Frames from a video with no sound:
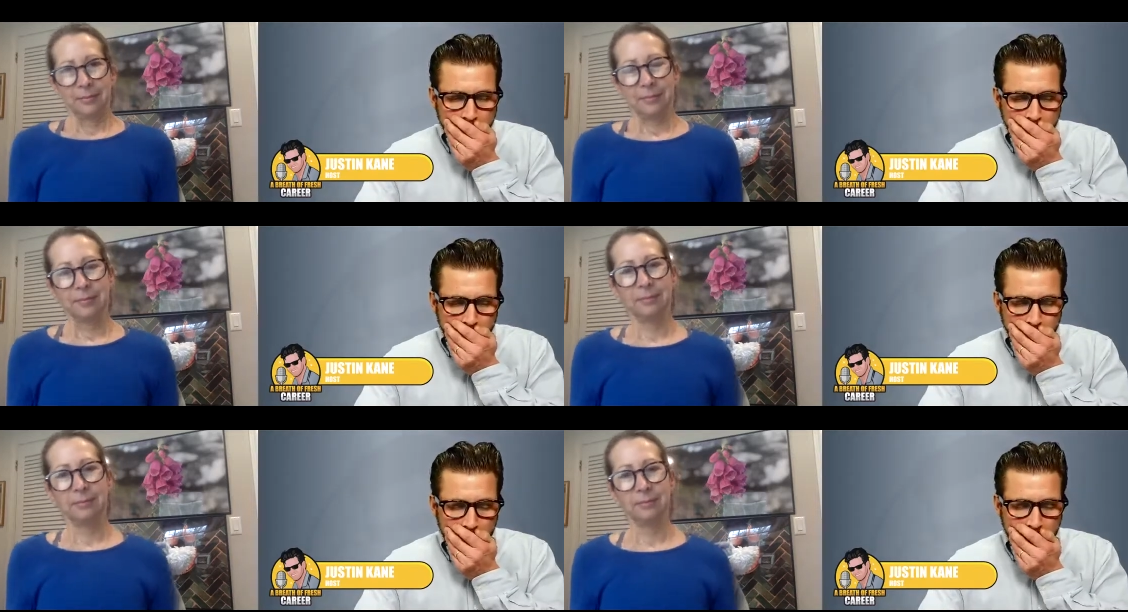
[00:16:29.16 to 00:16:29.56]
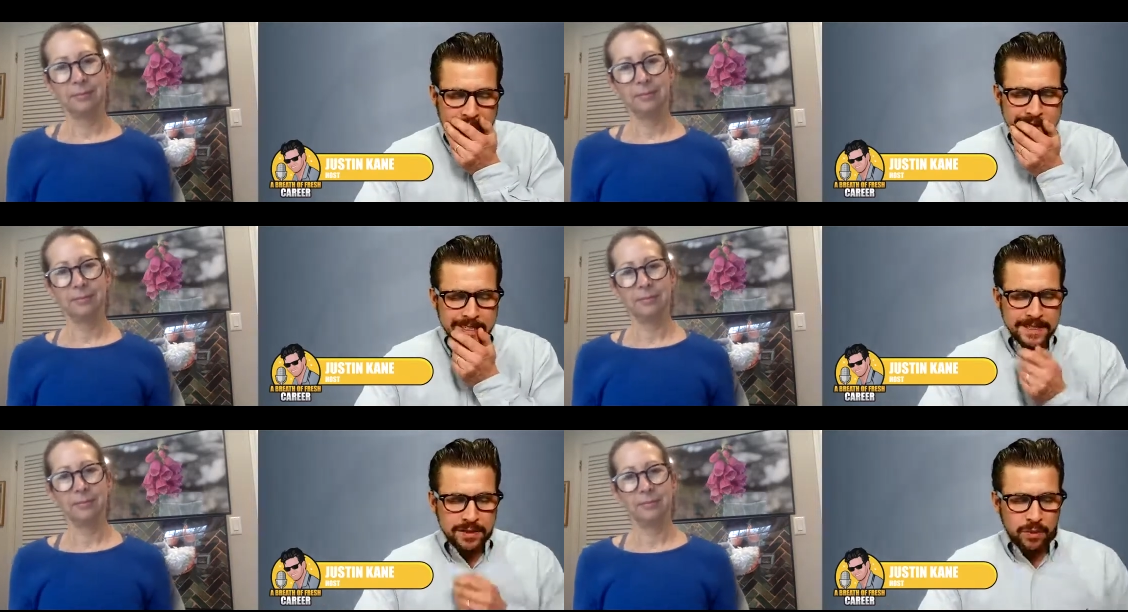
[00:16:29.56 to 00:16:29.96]

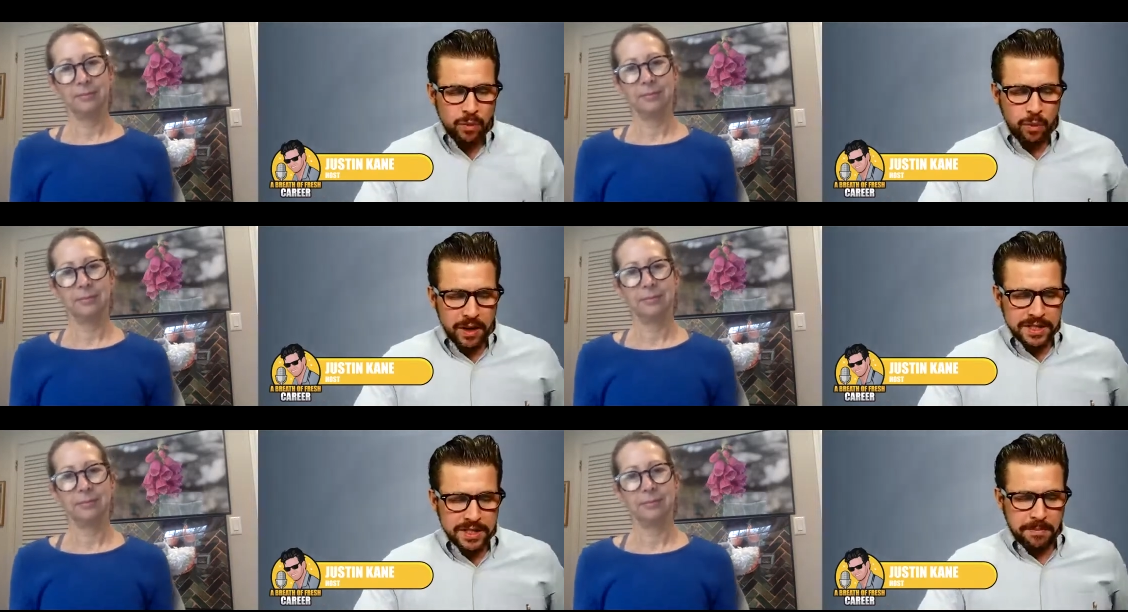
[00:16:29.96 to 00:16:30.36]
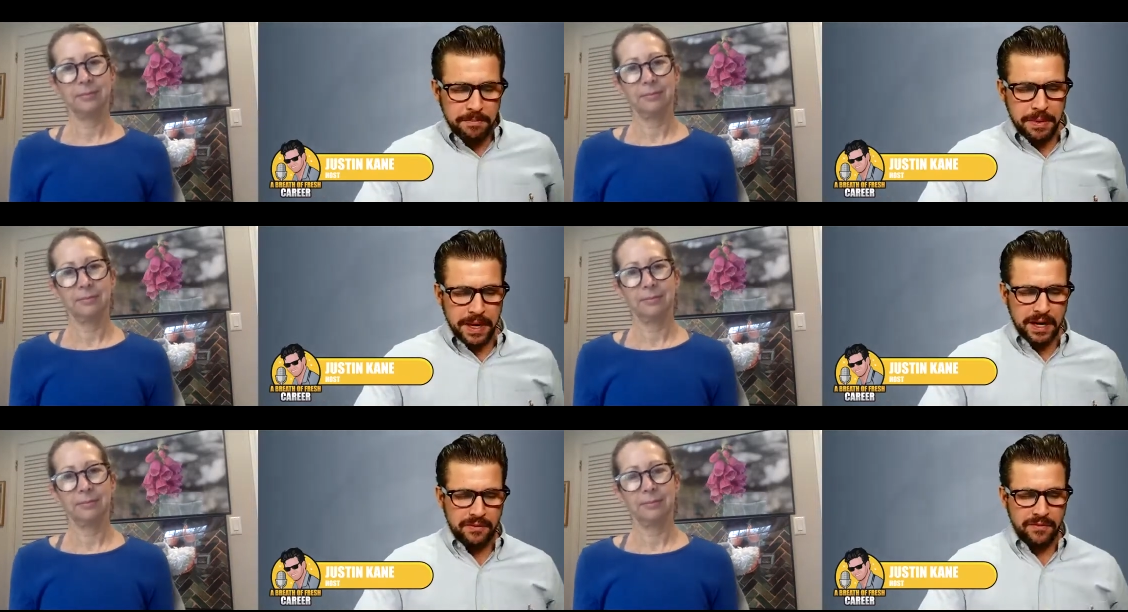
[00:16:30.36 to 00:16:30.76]
Speaker 1: what's what's a
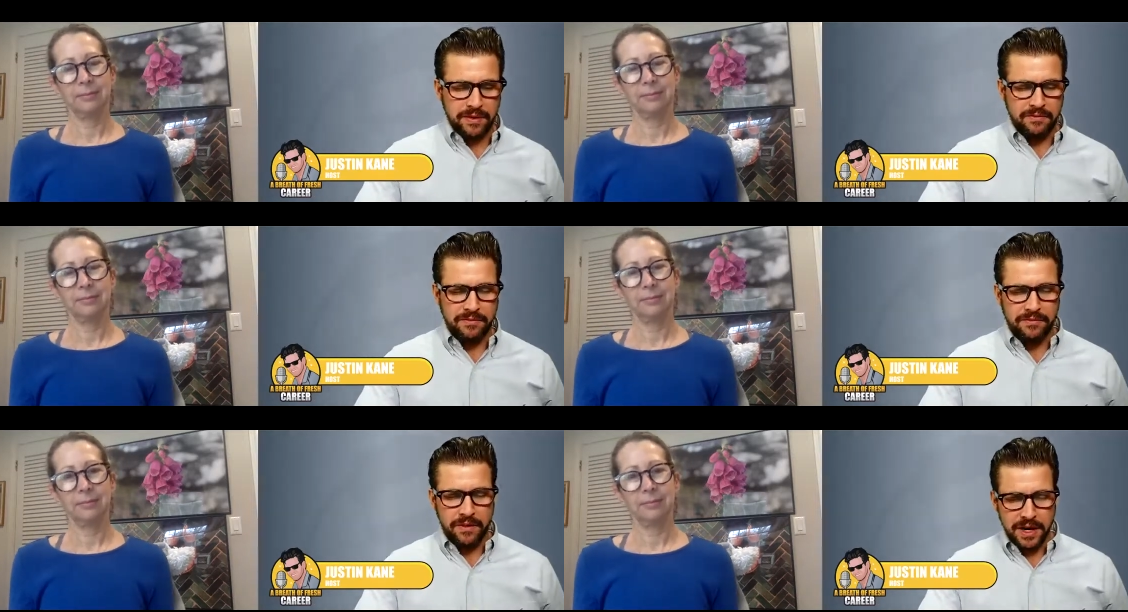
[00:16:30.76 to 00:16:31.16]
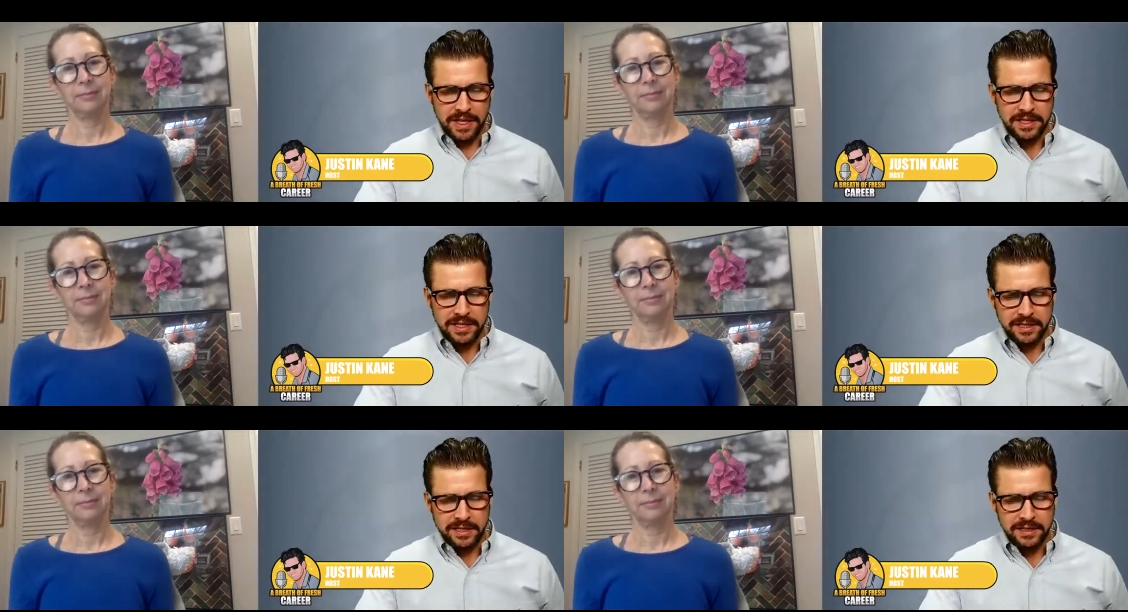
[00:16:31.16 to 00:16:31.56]
bit of
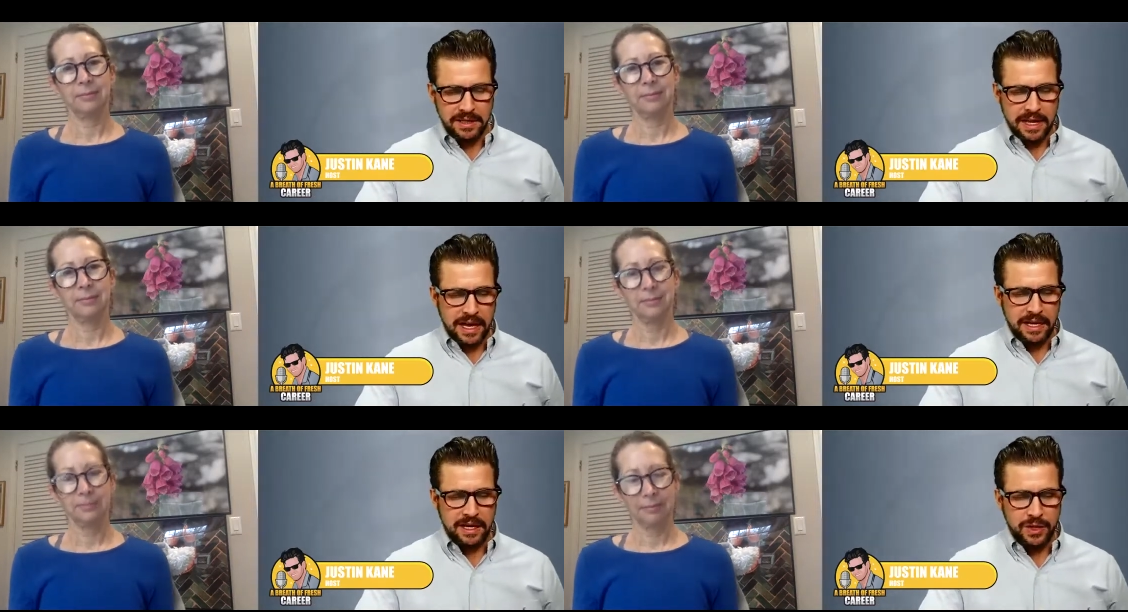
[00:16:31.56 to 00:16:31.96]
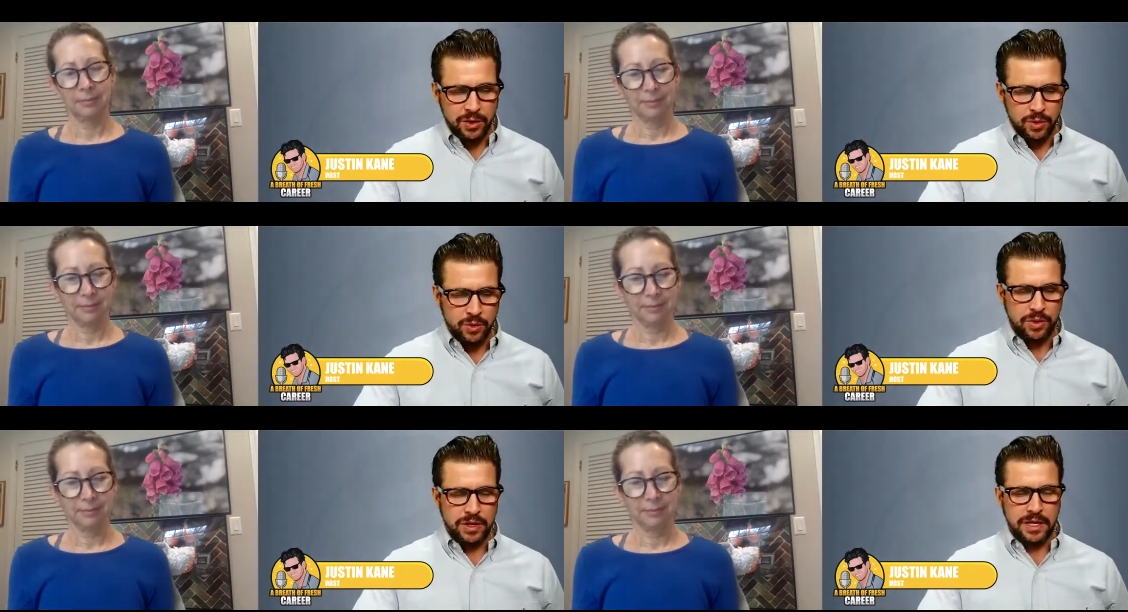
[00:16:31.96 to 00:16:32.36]
advice that
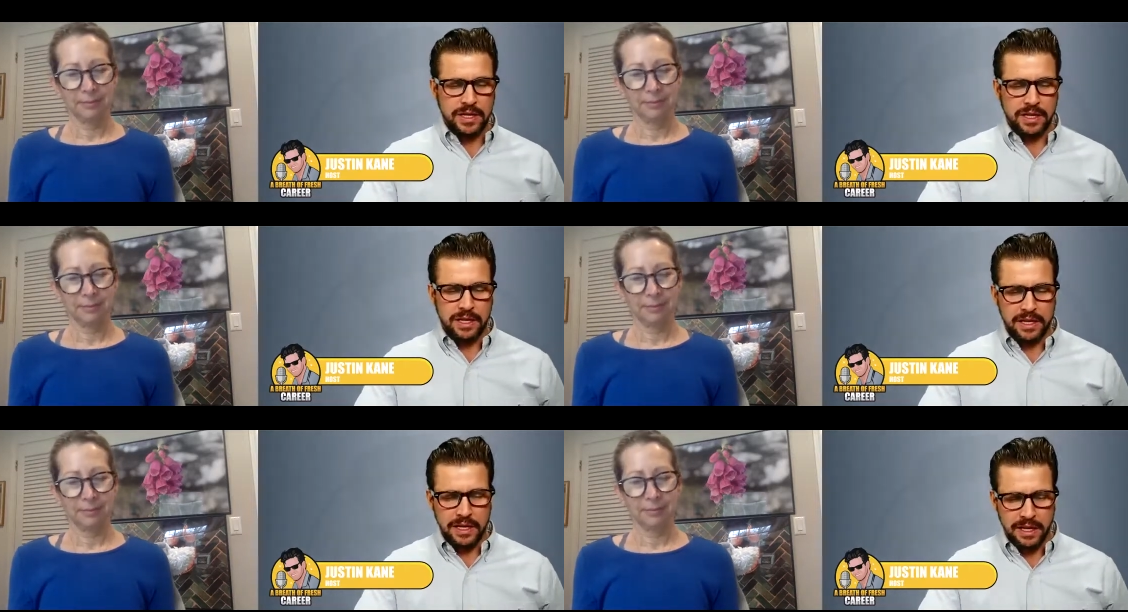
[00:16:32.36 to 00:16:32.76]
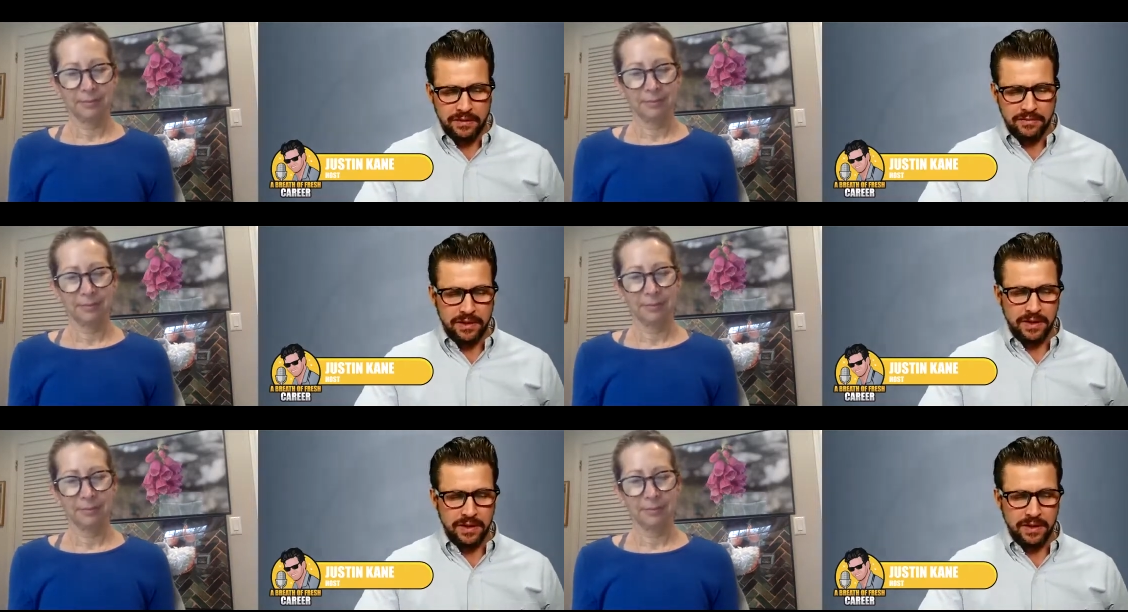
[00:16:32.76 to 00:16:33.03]
you can give the